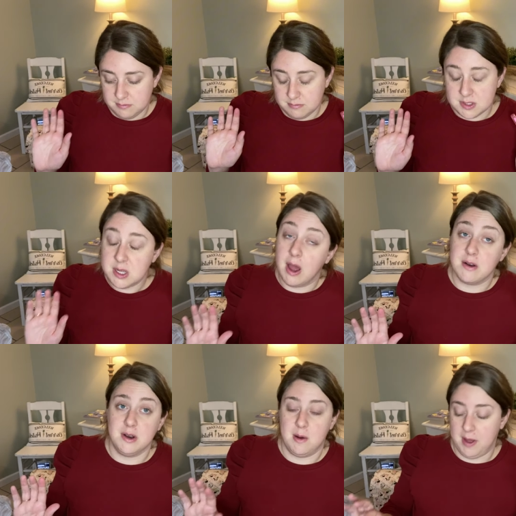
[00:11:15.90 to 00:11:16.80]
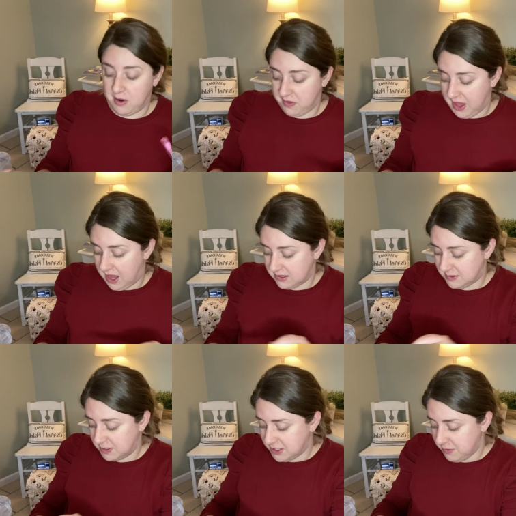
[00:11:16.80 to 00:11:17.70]
So I don't know about all that,
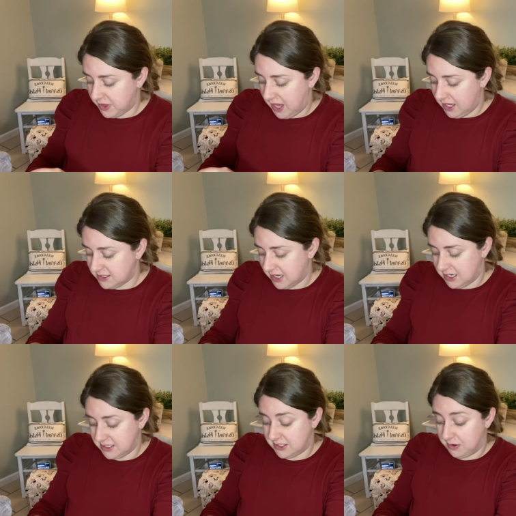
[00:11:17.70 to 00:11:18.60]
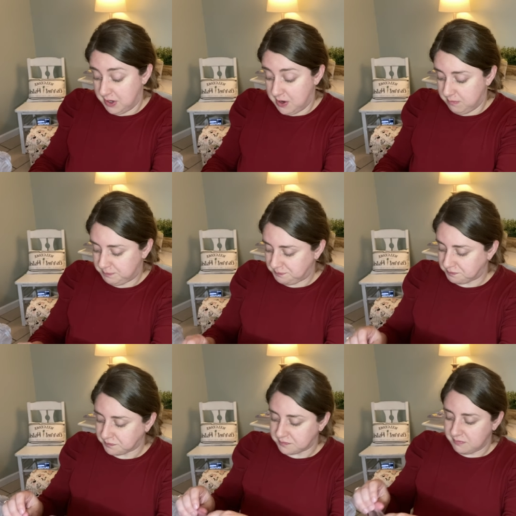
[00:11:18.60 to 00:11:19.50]
especially with kids. I just don't know.
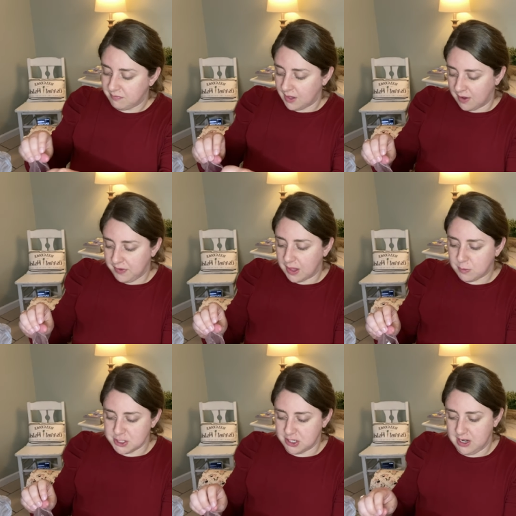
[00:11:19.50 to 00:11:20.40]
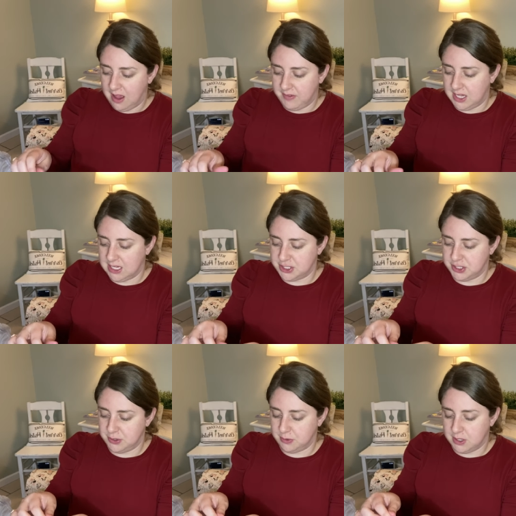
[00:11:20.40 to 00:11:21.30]
I feel like we shouldn't have any
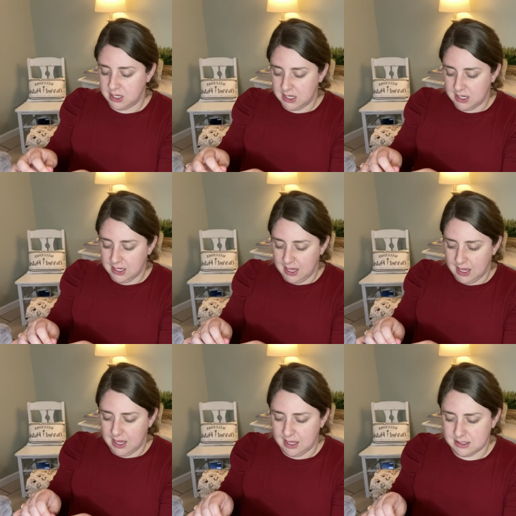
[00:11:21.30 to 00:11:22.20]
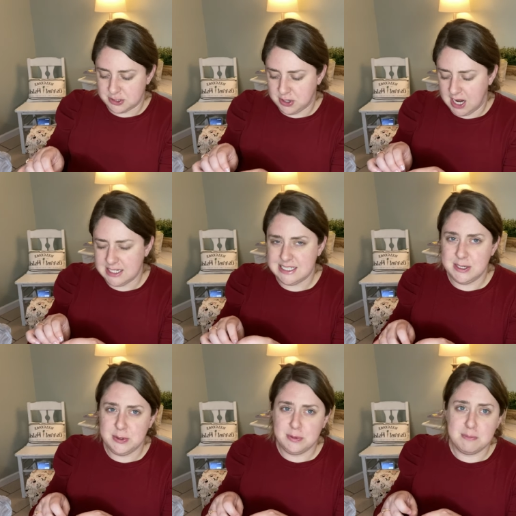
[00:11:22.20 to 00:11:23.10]
issue trying
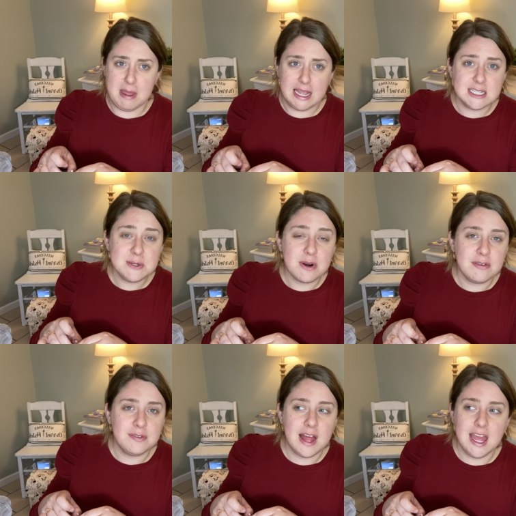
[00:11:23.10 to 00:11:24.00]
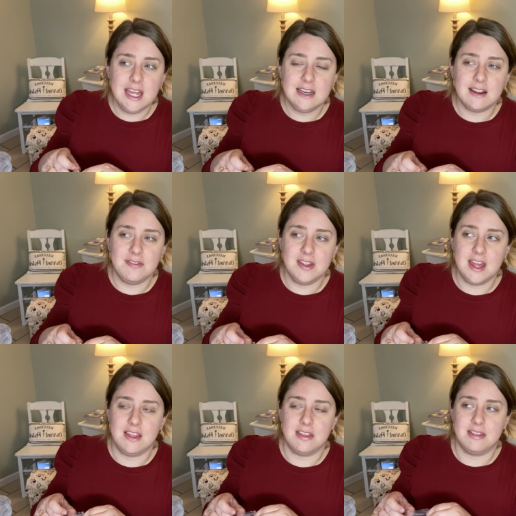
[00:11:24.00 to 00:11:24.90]
to make it to our flight. I feel
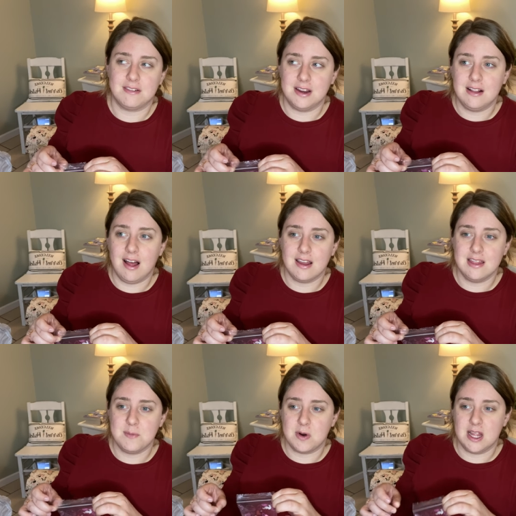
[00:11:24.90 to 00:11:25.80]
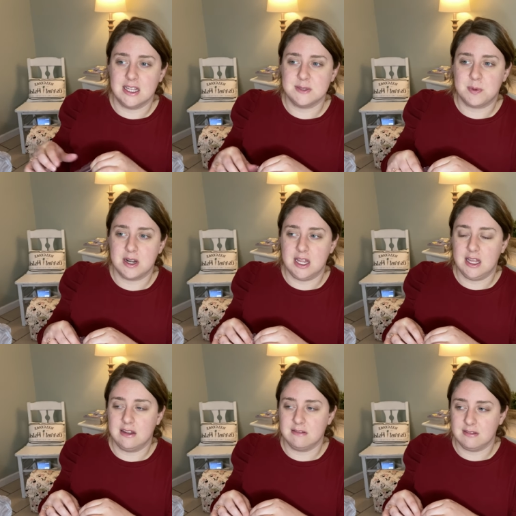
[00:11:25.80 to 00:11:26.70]
like three o'clock in the morning is
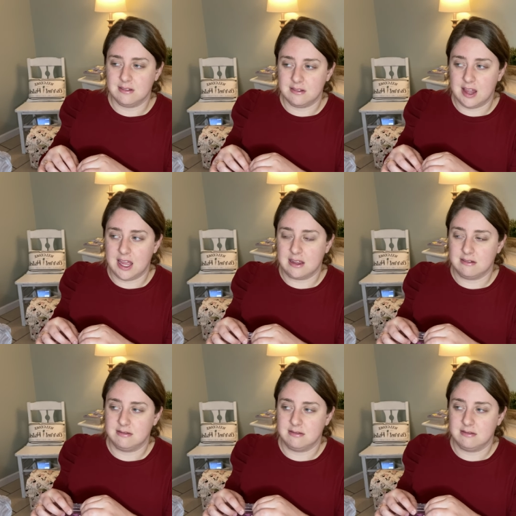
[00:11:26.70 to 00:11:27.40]
pretty, like,